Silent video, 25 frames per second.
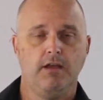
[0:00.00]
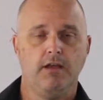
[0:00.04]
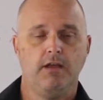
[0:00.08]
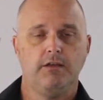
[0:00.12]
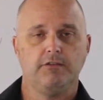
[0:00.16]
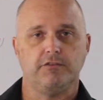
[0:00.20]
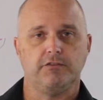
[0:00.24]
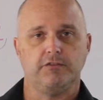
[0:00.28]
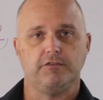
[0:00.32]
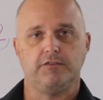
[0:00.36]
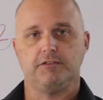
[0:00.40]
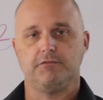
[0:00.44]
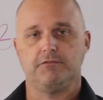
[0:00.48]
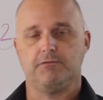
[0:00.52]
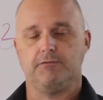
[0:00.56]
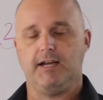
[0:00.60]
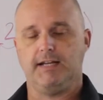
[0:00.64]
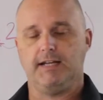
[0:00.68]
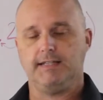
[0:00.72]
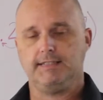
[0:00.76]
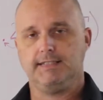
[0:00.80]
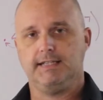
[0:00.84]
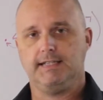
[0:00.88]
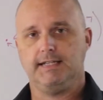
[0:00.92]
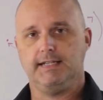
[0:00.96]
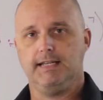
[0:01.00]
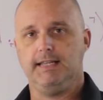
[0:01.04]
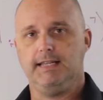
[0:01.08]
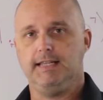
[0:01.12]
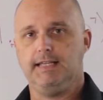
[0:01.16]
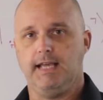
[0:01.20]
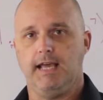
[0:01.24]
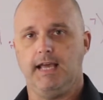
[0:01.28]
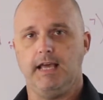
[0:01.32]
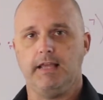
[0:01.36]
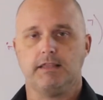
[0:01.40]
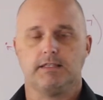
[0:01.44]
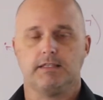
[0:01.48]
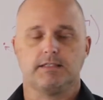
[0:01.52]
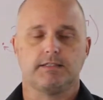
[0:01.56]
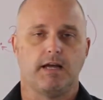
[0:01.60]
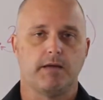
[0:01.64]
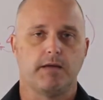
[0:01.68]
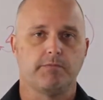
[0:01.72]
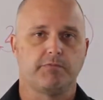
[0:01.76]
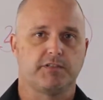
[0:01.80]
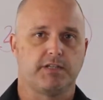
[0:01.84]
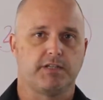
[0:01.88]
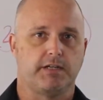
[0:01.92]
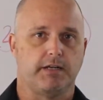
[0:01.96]
So since we got 10 to the 8th
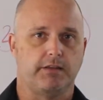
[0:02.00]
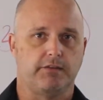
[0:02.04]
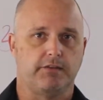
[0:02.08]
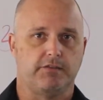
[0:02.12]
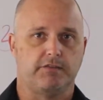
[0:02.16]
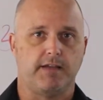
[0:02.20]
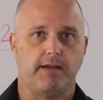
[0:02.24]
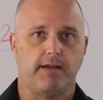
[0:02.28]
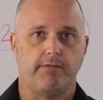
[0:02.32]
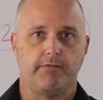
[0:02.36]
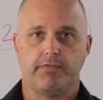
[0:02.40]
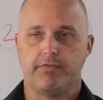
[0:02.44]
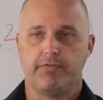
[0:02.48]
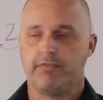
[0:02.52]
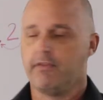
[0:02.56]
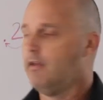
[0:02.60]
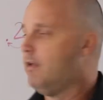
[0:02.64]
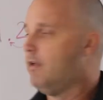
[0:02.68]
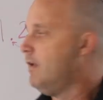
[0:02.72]
times 10 to the 7th,